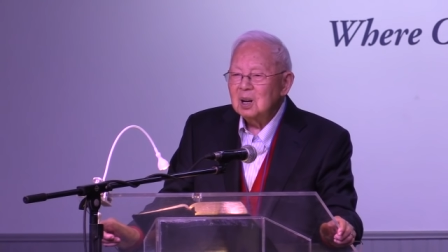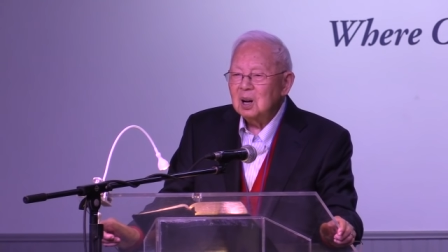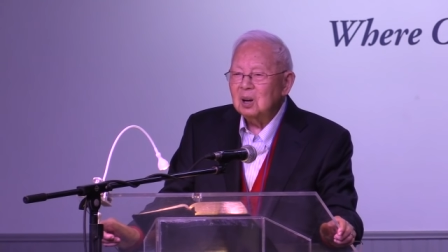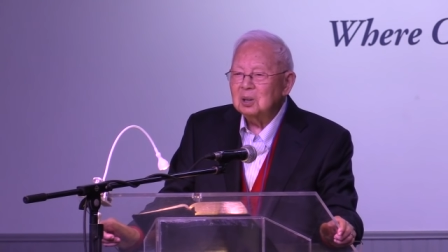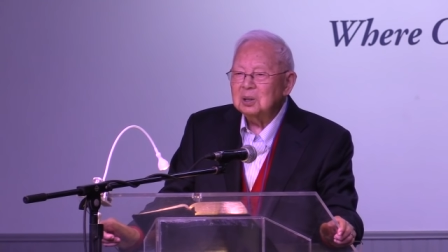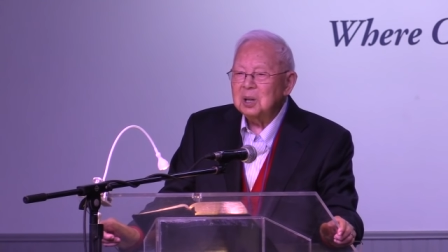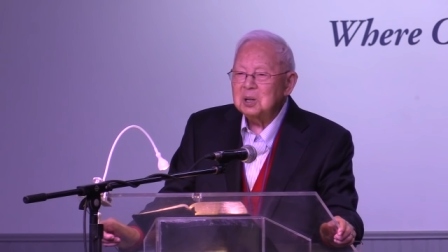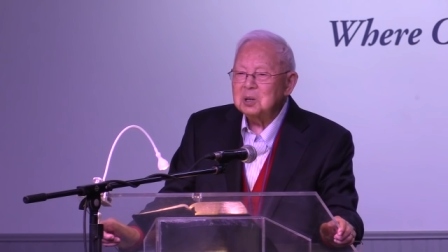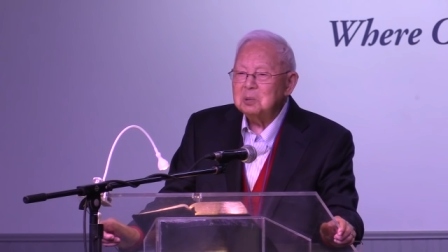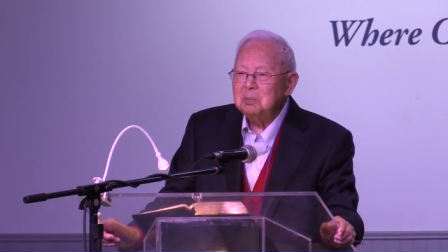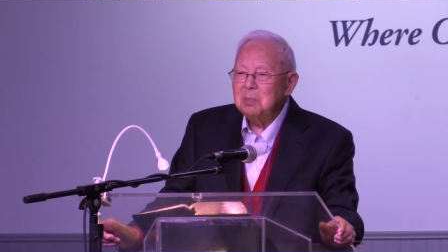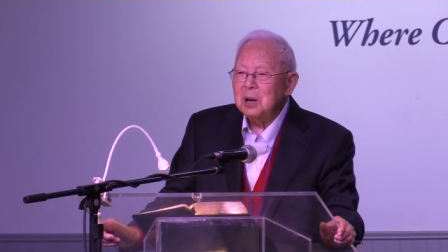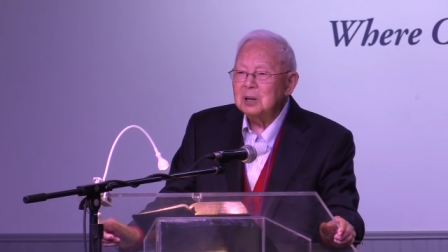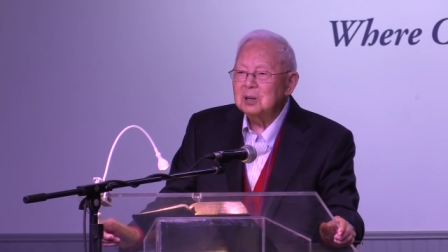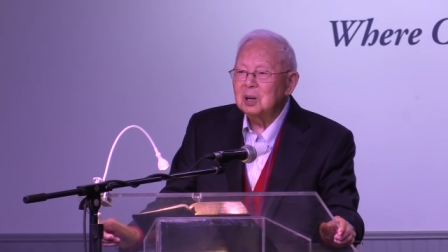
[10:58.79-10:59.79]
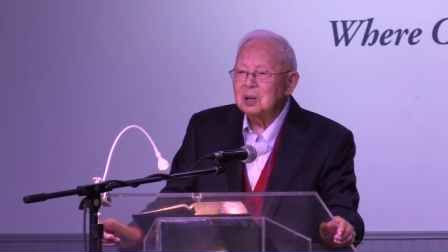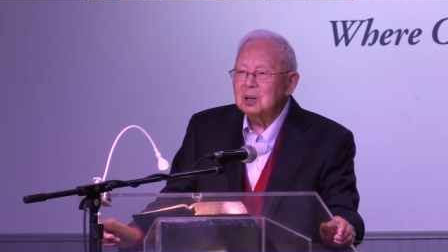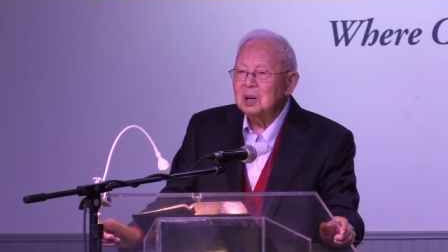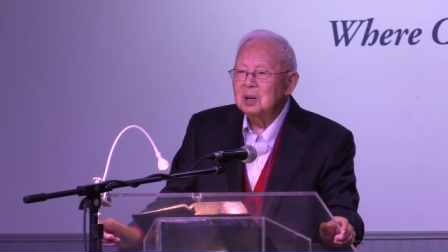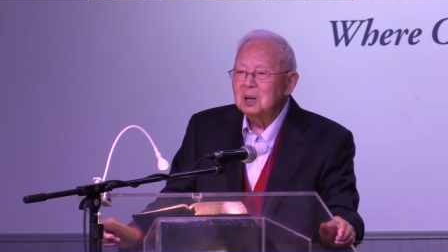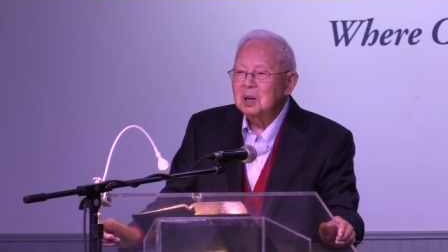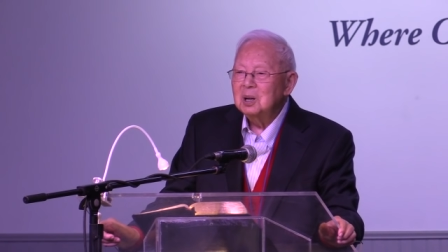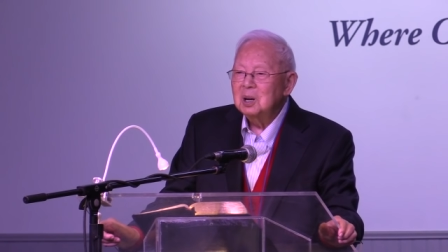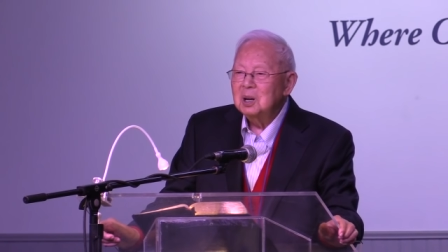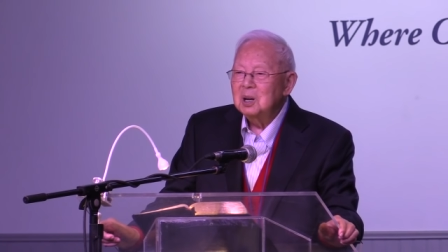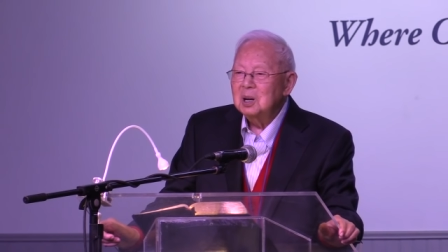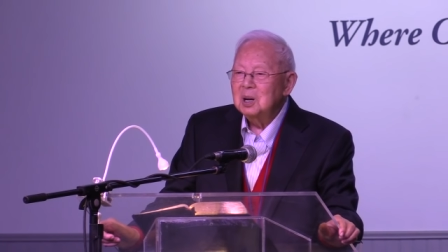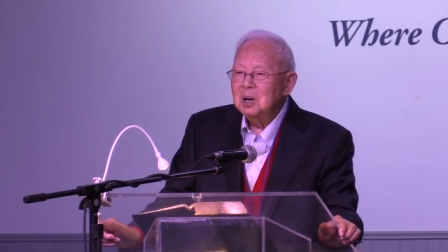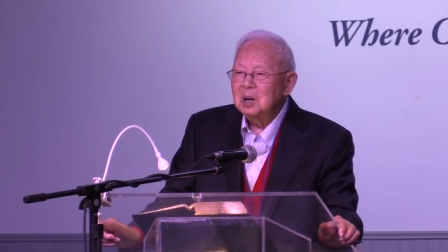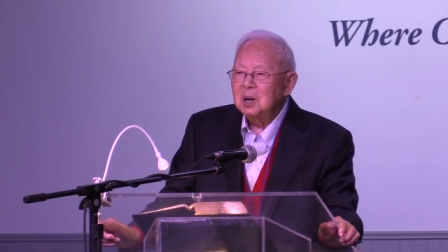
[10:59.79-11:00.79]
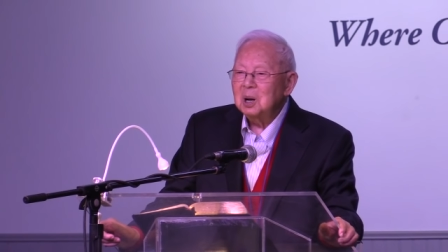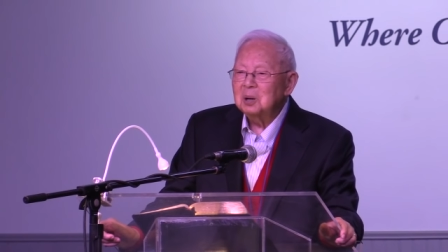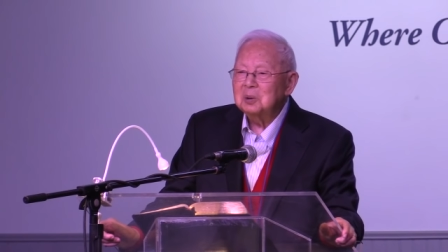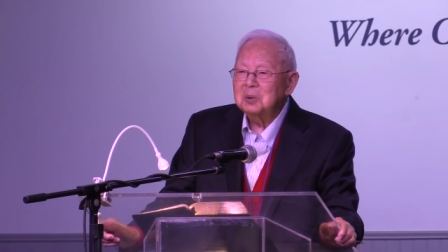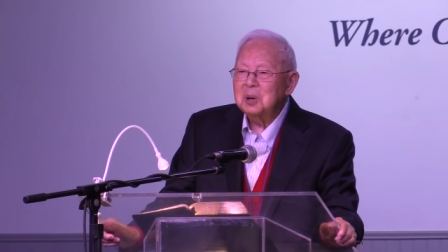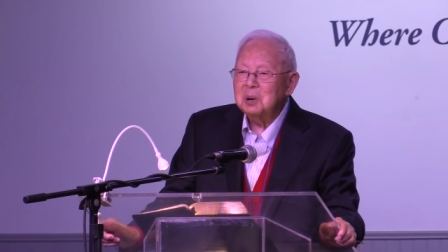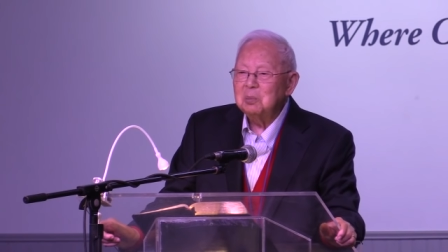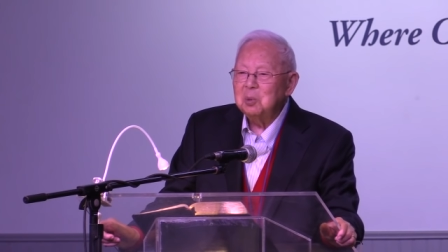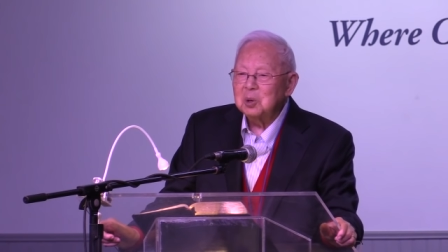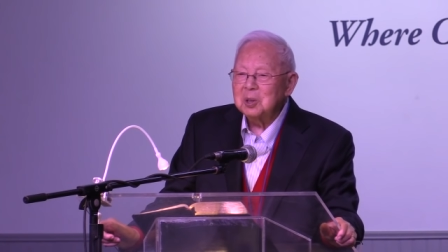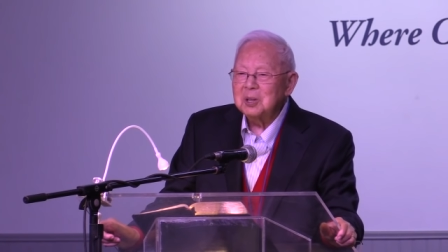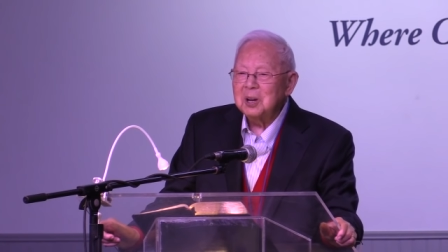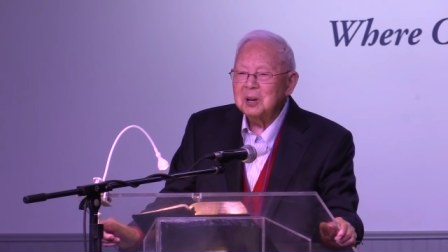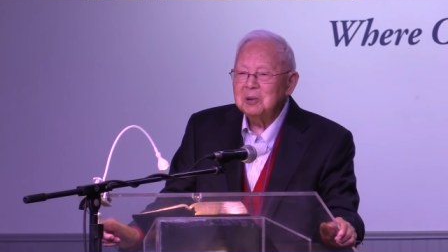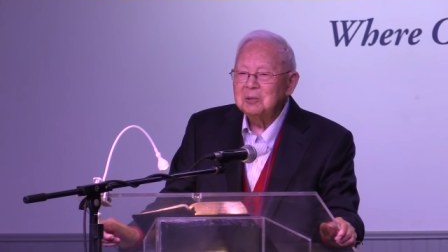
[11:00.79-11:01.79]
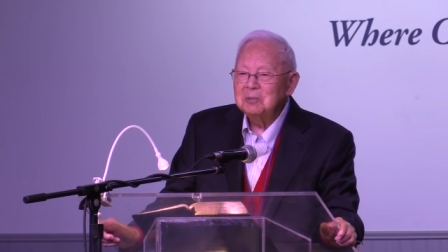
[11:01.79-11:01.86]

on this matter of Timothy.